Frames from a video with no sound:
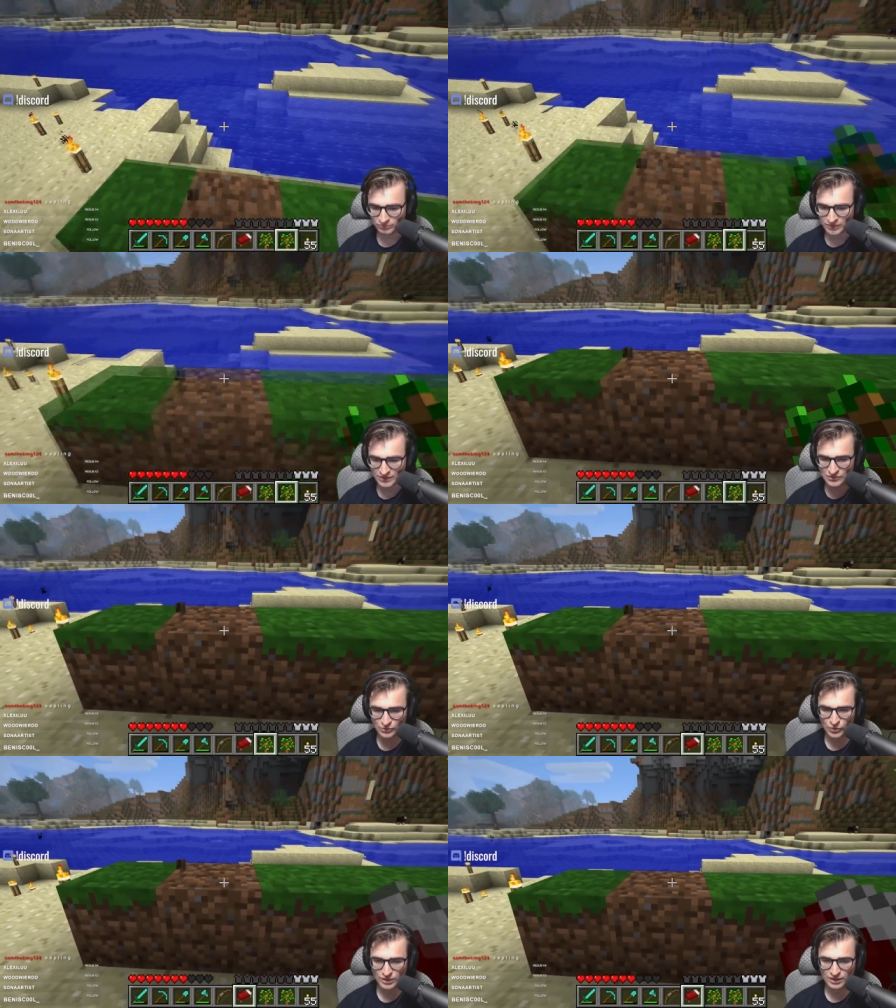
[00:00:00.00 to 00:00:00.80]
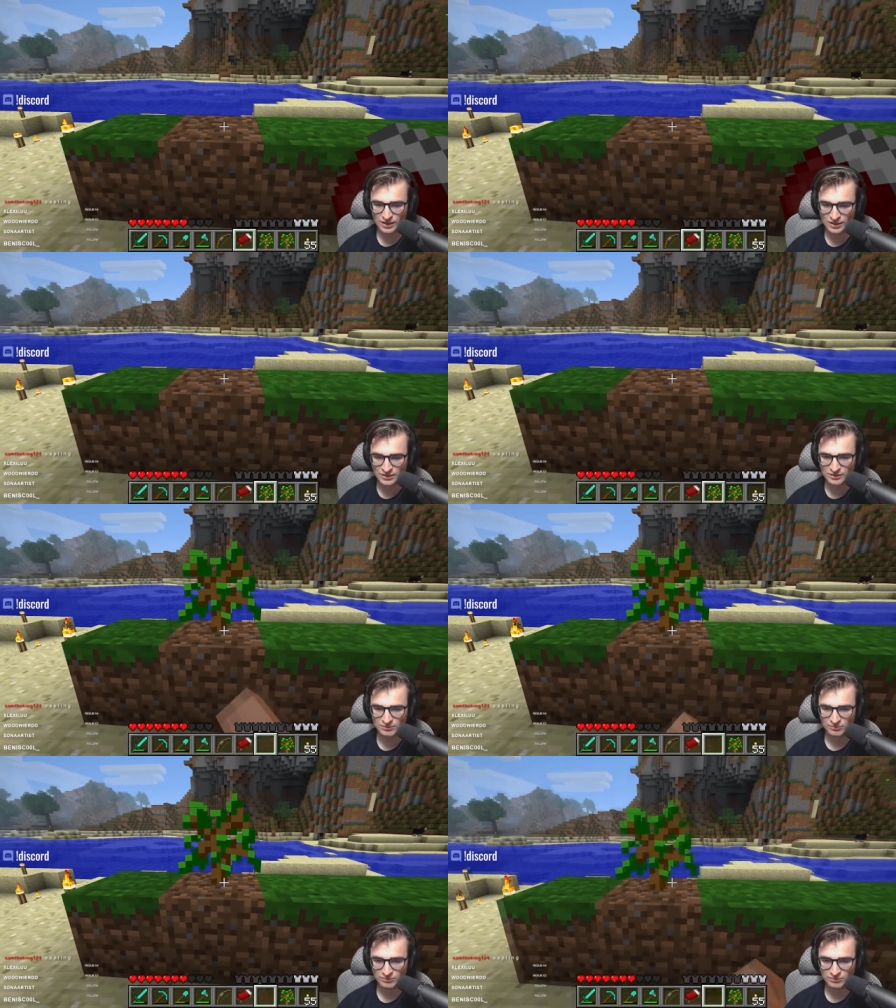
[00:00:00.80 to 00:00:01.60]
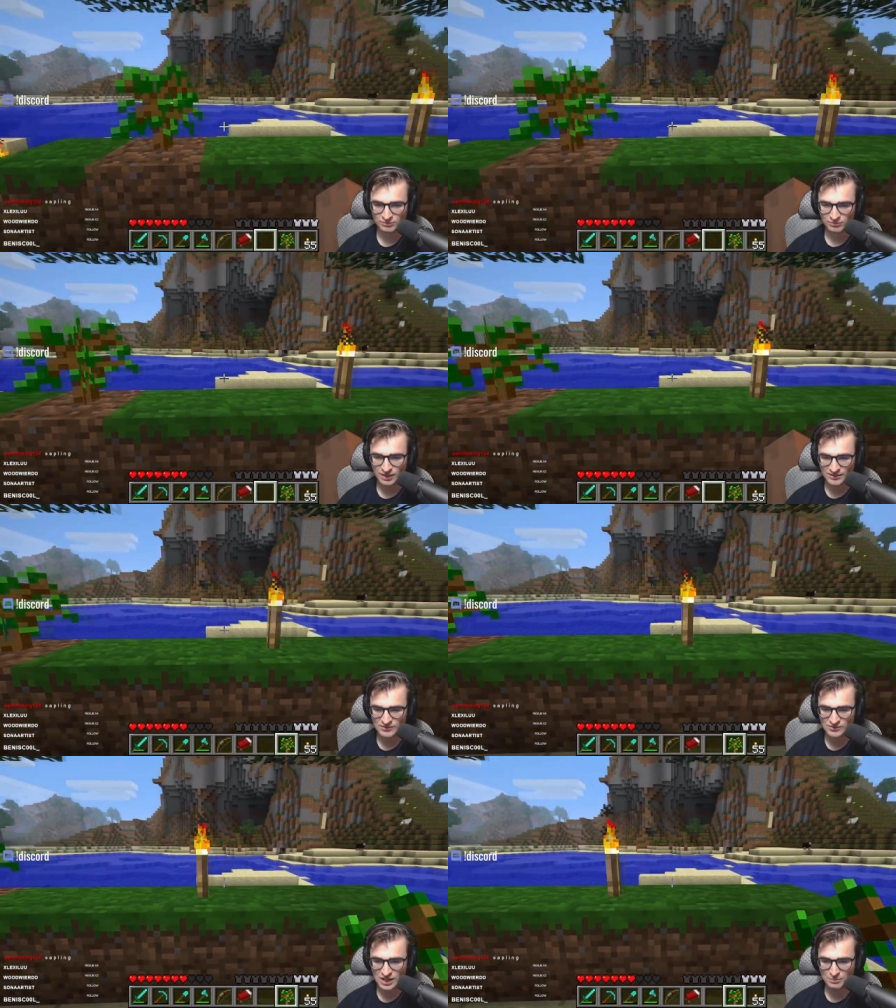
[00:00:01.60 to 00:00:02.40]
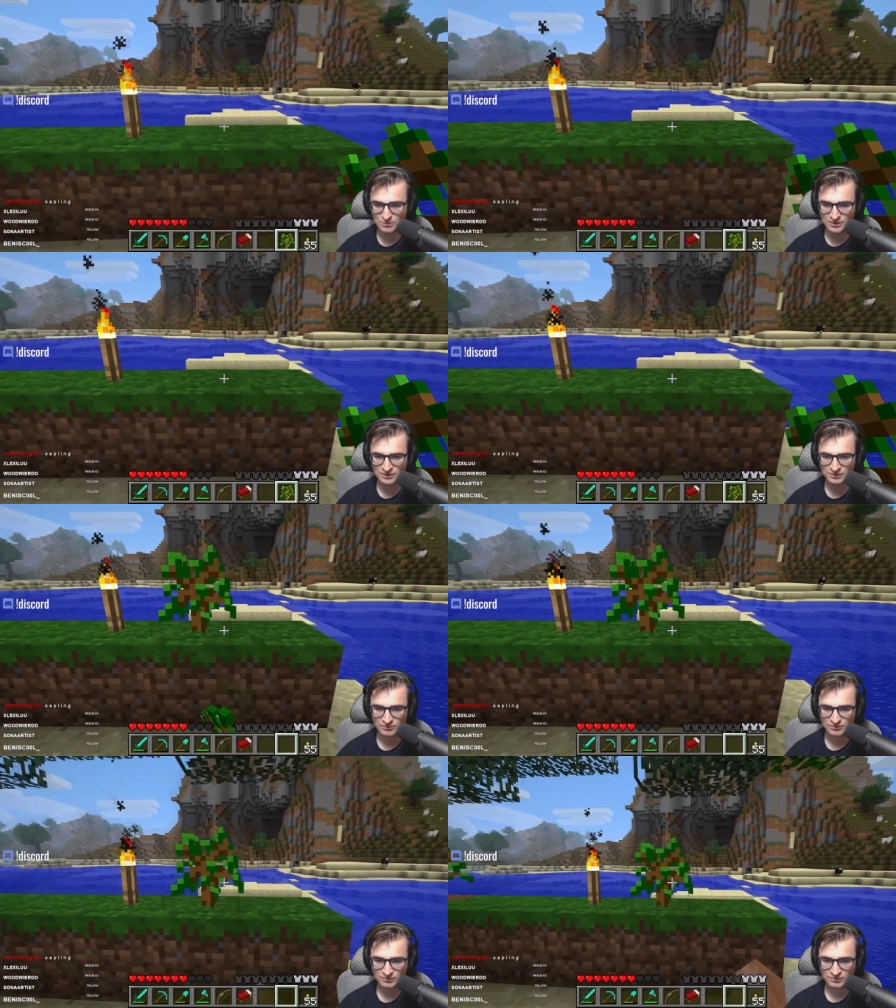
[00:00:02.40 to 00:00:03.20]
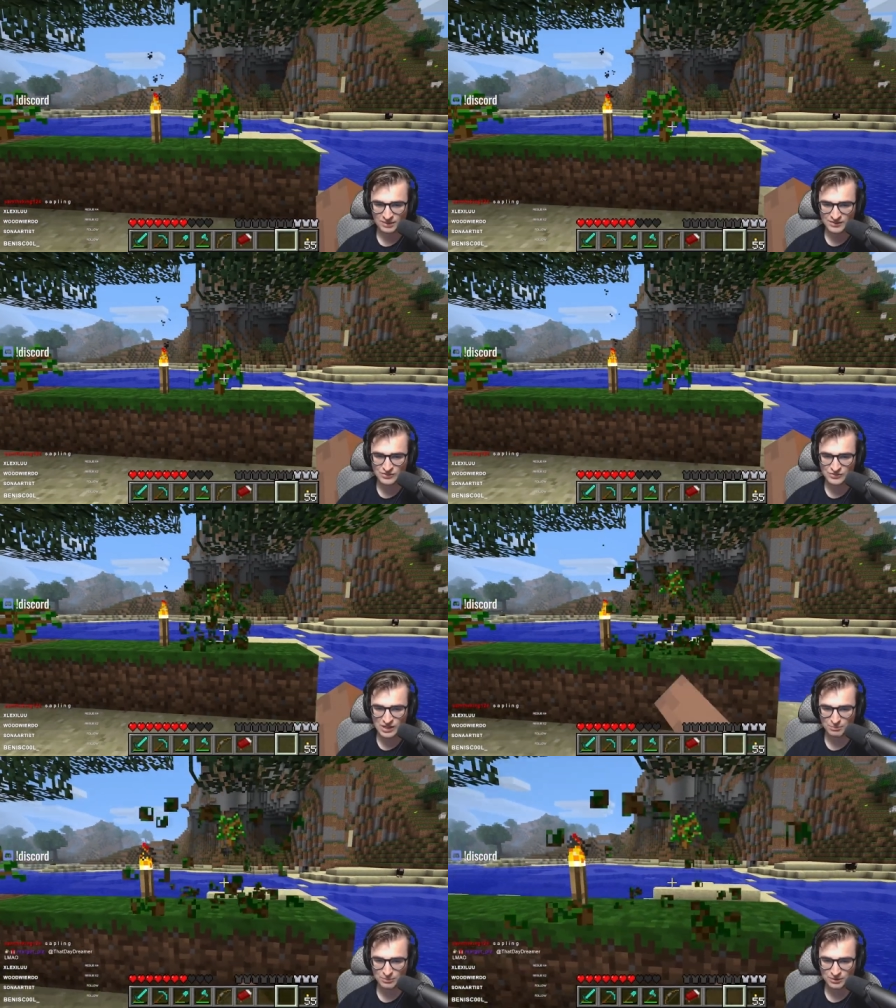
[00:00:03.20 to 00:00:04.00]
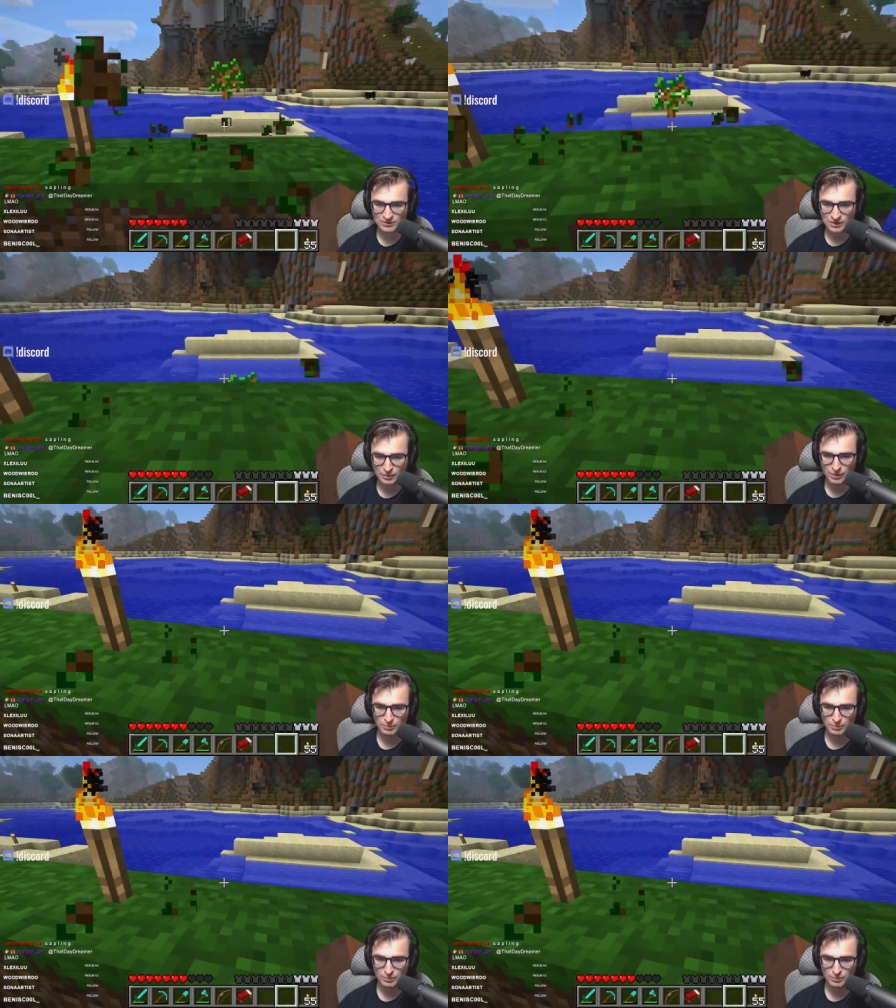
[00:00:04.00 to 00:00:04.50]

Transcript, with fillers: Is it one like that's a sapling. That's a sapling. I'm gonna